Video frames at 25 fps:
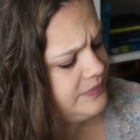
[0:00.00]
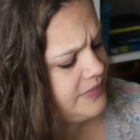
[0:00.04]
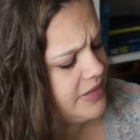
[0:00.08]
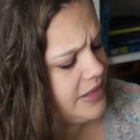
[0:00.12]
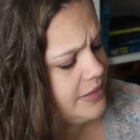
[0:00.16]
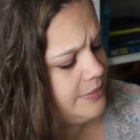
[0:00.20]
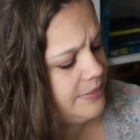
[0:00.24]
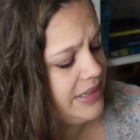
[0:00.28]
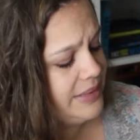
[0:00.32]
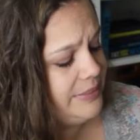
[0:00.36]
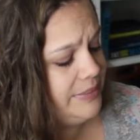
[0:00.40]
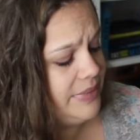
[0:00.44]

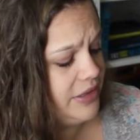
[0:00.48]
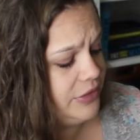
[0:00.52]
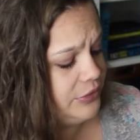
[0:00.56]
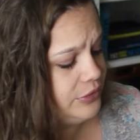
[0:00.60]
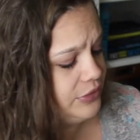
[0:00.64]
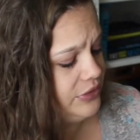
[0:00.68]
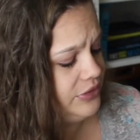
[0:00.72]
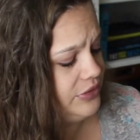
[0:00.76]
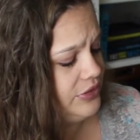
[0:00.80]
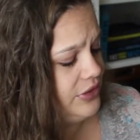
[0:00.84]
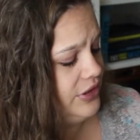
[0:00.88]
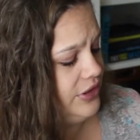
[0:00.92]

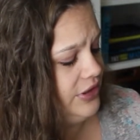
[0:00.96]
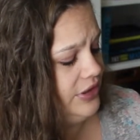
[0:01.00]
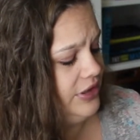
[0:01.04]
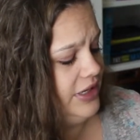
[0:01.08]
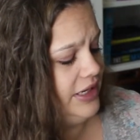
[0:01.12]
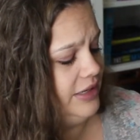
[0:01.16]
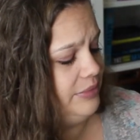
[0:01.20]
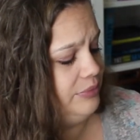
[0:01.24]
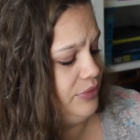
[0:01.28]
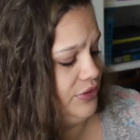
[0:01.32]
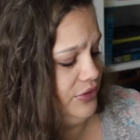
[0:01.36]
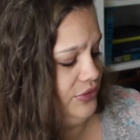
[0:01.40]
mother-in-law
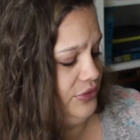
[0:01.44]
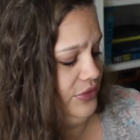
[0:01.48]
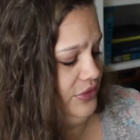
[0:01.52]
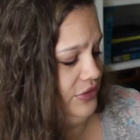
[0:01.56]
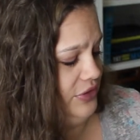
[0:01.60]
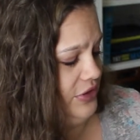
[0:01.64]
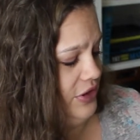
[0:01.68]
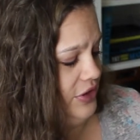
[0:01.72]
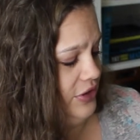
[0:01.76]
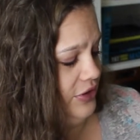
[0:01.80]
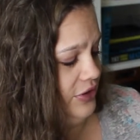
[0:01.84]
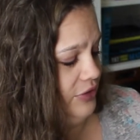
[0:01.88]
and
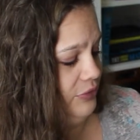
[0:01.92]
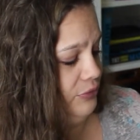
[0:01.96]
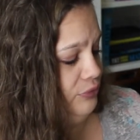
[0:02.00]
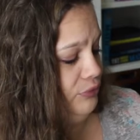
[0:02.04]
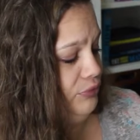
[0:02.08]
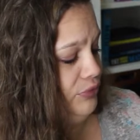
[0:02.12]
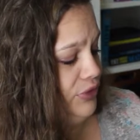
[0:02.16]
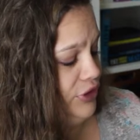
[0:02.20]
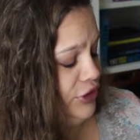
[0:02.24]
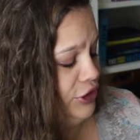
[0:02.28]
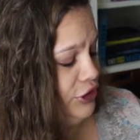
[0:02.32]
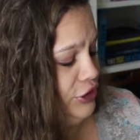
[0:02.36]
brother-in-law are
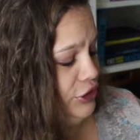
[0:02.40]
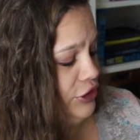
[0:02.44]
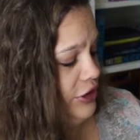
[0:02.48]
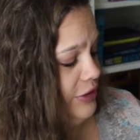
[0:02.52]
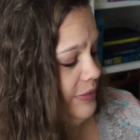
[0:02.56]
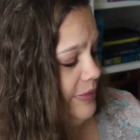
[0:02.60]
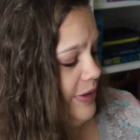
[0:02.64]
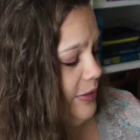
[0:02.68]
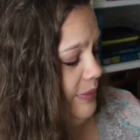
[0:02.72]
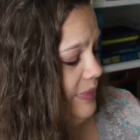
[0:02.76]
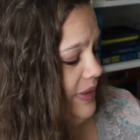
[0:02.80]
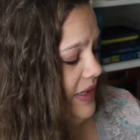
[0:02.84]
really good
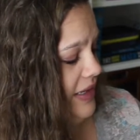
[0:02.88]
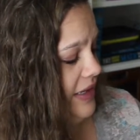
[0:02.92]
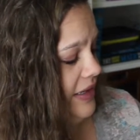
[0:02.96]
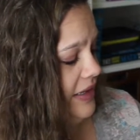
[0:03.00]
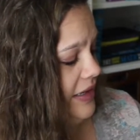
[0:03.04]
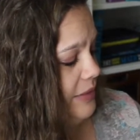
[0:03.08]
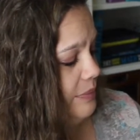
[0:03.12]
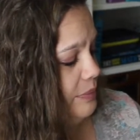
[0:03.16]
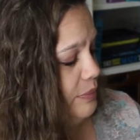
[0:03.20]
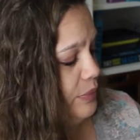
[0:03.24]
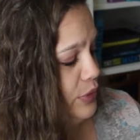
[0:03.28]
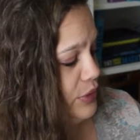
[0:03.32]
about
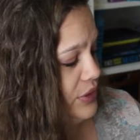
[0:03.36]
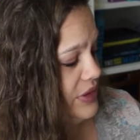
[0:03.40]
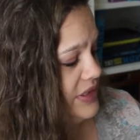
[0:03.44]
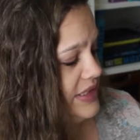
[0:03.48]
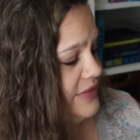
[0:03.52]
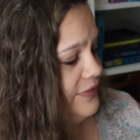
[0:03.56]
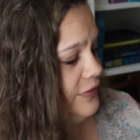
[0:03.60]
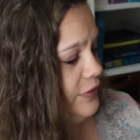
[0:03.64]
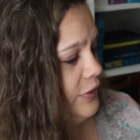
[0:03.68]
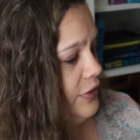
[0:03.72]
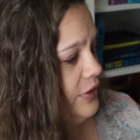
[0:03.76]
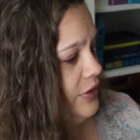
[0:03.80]
picking up
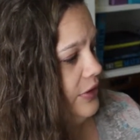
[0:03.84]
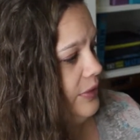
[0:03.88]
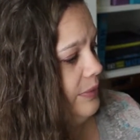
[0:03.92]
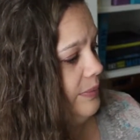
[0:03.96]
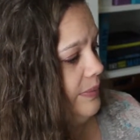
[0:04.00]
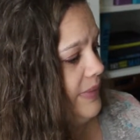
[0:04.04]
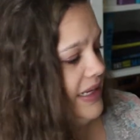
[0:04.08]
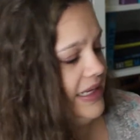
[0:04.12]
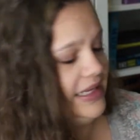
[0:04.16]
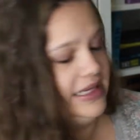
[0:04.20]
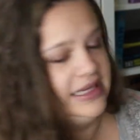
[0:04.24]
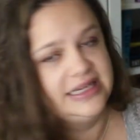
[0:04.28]
books for
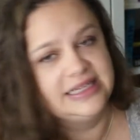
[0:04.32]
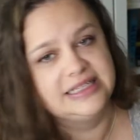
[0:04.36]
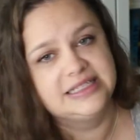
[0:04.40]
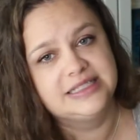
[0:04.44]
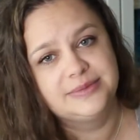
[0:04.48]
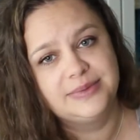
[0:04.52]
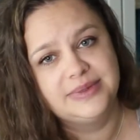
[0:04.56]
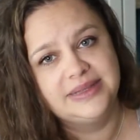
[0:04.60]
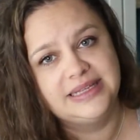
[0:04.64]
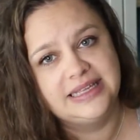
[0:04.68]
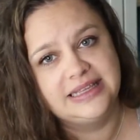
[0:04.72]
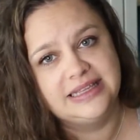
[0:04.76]
my
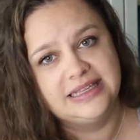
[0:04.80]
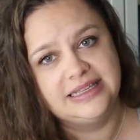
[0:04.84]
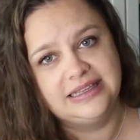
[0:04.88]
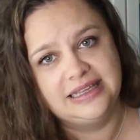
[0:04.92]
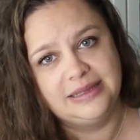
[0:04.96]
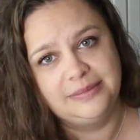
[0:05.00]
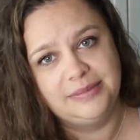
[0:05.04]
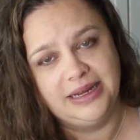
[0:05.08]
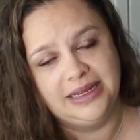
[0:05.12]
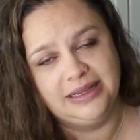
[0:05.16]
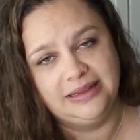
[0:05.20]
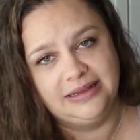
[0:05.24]
kids when they think
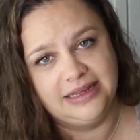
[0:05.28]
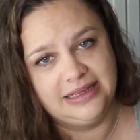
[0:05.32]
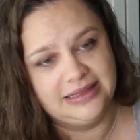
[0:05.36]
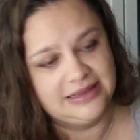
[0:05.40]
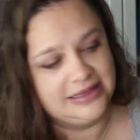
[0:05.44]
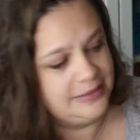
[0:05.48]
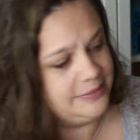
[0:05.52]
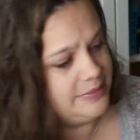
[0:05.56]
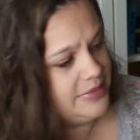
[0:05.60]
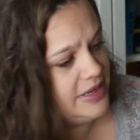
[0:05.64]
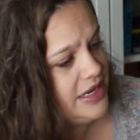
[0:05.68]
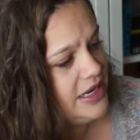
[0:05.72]
they might like
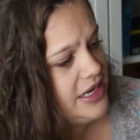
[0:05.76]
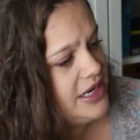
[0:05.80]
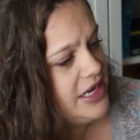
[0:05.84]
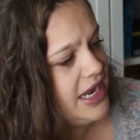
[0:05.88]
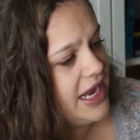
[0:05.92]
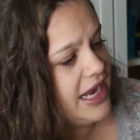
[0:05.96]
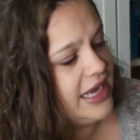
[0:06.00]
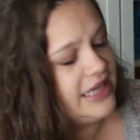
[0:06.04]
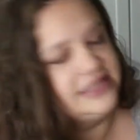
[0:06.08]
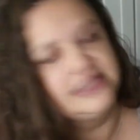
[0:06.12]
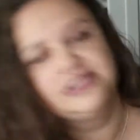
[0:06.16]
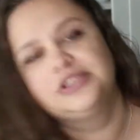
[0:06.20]
them,
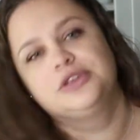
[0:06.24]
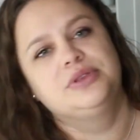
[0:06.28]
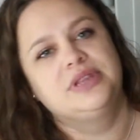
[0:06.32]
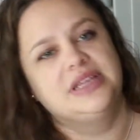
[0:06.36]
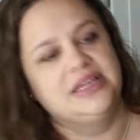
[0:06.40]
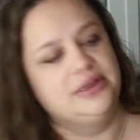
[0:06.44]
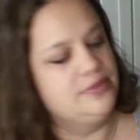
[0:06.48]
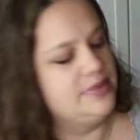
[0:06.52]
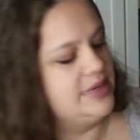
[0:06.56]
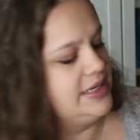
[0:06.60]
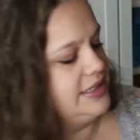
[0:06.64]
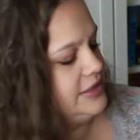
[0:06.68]
and so
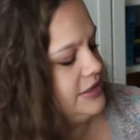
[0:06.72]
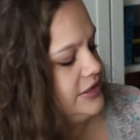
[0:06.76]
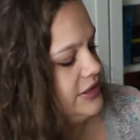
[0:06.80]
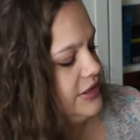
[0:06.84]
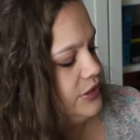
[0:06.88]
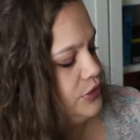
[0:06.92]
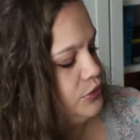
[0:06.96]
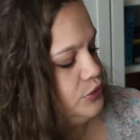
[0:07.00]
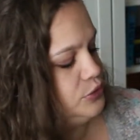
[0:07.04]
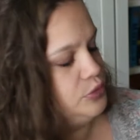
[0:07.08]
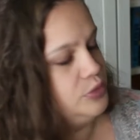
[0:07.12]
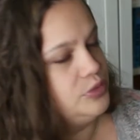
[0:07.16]
they went
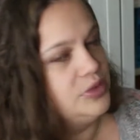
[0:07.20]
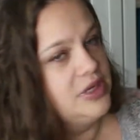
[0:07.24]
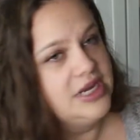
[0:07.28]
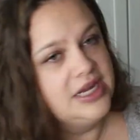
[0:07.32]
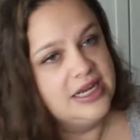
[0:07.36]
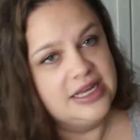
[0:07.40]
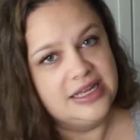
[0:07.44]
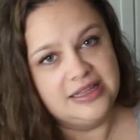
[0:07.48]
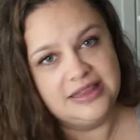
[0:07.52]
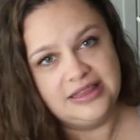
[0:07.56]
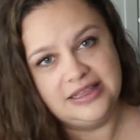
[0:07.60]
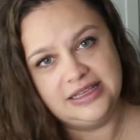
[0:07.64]
to
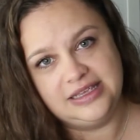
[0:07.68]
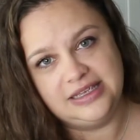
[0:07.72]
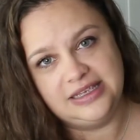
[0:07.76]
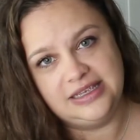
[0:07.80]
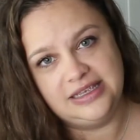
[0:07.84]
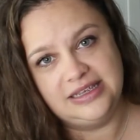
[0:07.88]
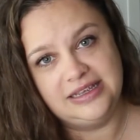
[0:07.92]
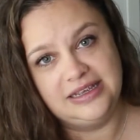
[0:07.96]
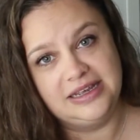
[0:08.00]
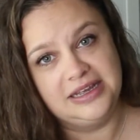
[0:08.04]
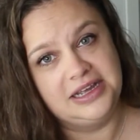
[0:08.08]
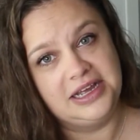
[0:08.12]

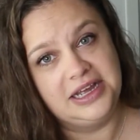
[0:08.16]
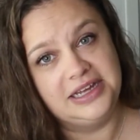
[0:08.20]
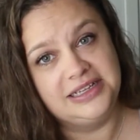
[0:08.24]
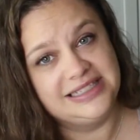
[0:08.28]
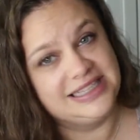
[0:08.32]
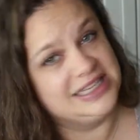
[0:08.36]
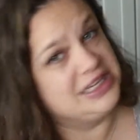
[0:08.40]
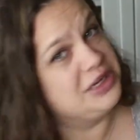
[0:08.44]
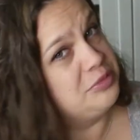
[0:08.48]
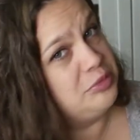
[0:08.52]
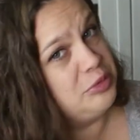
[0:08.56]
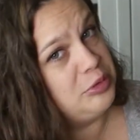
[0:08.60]
the
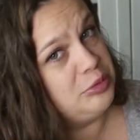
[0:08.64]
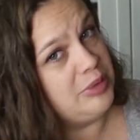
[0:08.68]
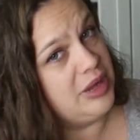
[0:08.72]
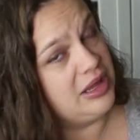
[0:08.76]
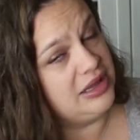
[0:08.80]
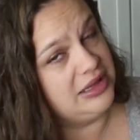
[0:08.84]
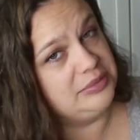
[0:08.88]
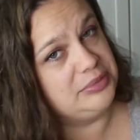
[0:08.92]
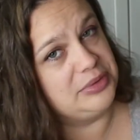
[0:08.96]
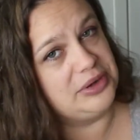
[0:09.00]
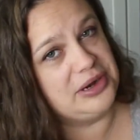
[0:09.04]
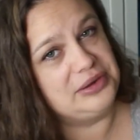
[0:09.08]
Unsinkable
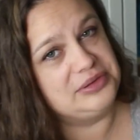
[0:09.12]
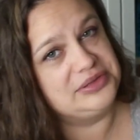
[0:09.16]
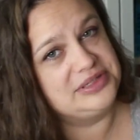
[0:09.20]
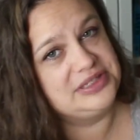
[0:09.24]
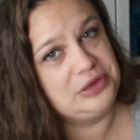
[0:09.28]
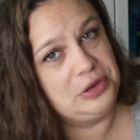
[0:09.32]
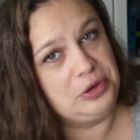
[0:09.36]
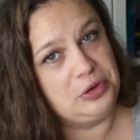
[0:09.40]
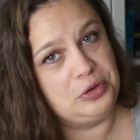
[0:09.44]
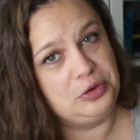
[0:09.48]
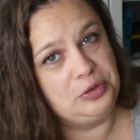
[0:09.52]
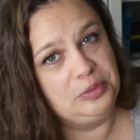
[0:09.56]
Molly
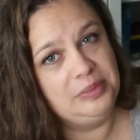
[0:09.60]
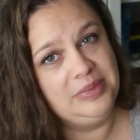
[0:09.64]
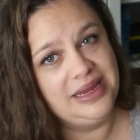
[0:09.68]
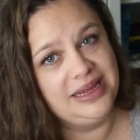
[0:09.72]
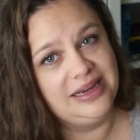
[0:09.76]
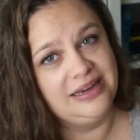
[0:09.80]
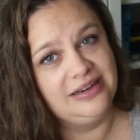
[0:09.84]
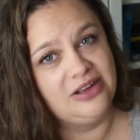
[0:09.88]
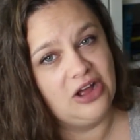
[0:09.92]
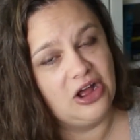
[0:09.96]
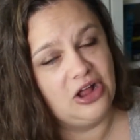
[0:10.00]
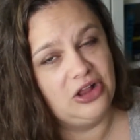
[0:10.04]
Brown's home
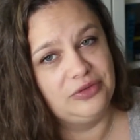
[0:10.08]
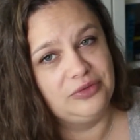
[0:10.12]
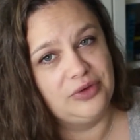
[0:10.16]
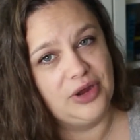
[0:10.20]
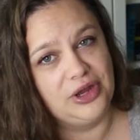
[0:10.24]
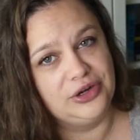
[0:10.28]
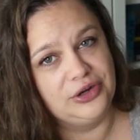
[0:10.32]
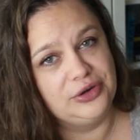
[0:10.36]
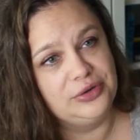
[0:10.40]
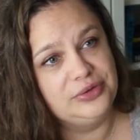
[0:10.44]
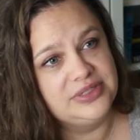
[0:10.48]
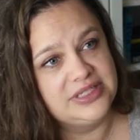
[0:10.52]
in
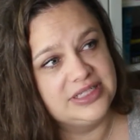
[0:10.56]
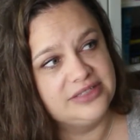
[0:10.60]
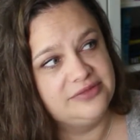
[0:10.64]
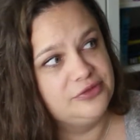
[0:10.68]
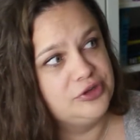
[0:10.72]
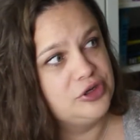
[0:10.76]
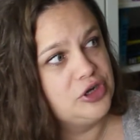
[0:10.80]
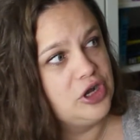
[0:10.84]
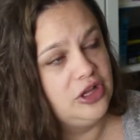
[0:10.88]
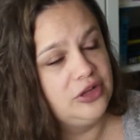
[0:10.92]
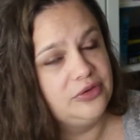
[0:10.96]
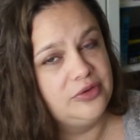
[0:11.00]
Colorado,
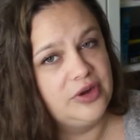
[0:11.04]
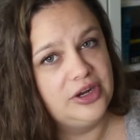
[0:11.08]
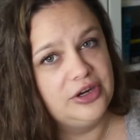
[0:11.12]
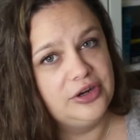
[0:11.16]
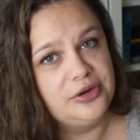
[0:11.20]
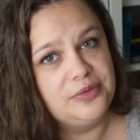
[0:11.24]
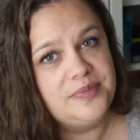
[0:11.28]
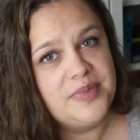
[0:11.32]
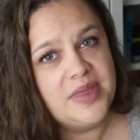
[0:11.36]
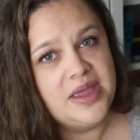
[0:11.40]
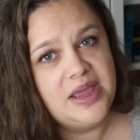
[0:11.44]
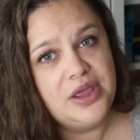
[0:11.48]
Denver,
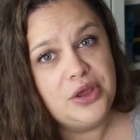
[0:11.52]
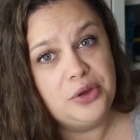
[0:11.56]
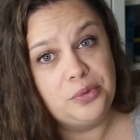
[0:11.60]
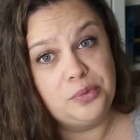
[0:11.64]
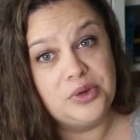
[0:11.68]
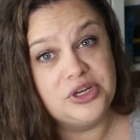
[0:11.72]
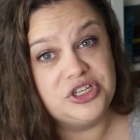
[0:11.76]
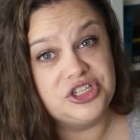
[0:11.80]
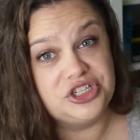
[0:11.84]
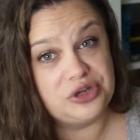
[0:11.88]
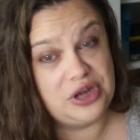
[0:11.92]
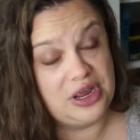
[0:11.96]
Colorado,
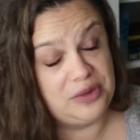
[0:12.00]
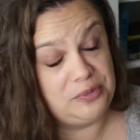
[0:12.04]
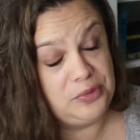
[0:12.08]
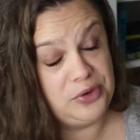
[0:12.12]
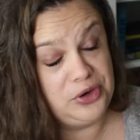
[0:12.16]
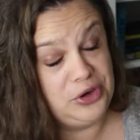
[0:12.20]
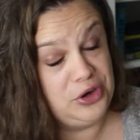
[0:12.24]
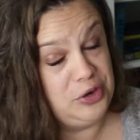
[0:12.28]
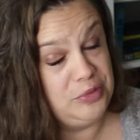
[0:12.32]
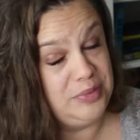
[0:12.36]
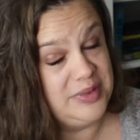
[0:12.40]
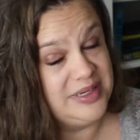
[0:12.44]
which
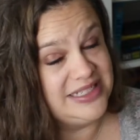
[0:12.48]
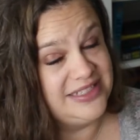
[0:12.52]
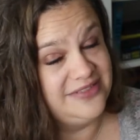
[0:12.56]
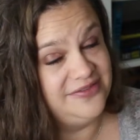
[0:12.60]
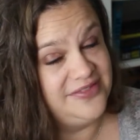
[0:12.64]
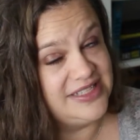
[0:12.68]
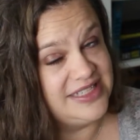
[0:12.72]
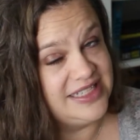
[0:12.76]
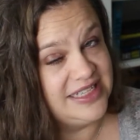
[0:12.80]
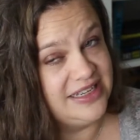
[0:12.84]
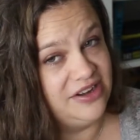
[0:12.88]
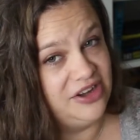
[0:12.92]
we're hoping to
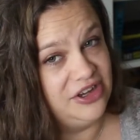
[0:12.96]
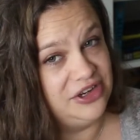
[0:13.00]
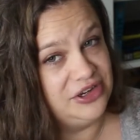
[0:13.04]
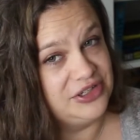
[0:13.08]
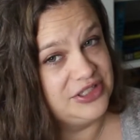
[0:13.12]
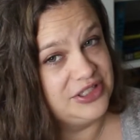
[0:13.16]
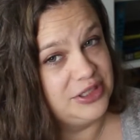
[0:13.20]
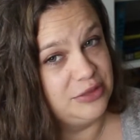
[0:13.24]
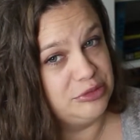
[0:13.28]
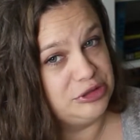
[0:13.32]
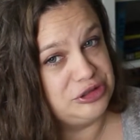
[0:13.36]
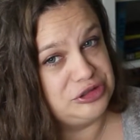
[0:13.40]
visit on
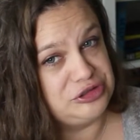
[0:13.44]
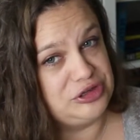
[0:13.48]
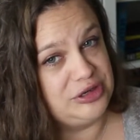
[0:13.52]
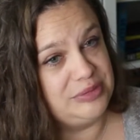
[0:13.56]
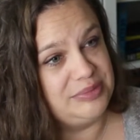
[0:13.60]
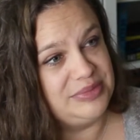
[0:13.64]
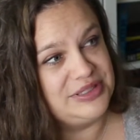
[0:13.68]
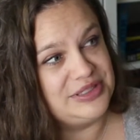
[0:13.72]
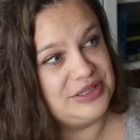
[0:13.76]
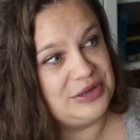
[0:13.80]
our summer trip.